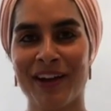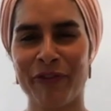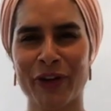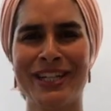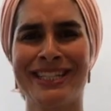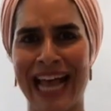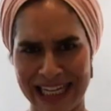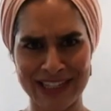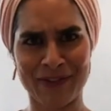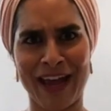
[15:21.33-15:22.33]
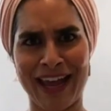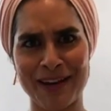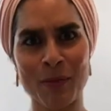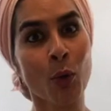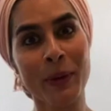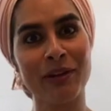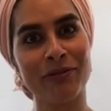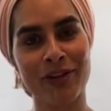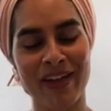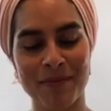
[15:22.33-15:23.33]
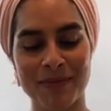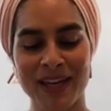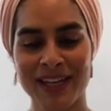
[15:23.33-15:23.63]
very satisfying moment for them